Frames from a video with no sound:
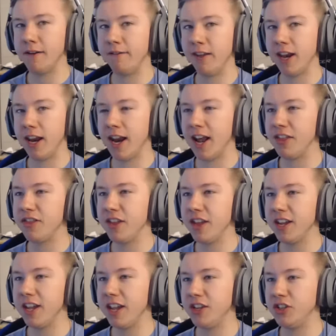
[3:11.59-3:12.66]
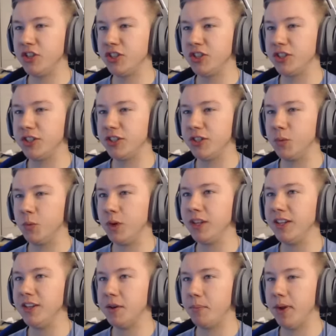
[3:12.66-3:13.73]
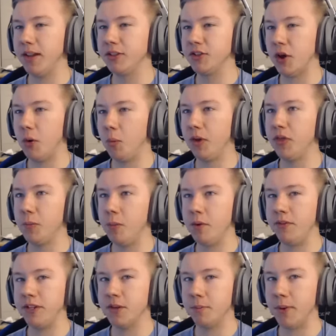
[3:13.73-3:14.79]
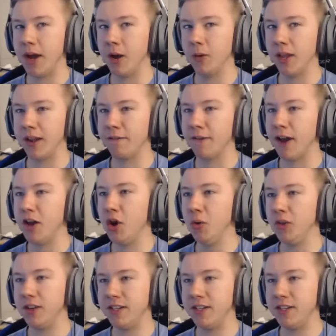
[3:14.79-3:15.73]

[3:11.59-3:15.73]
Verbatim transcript: out of it, and I think it just really depends on what the movie's about. Like, if I know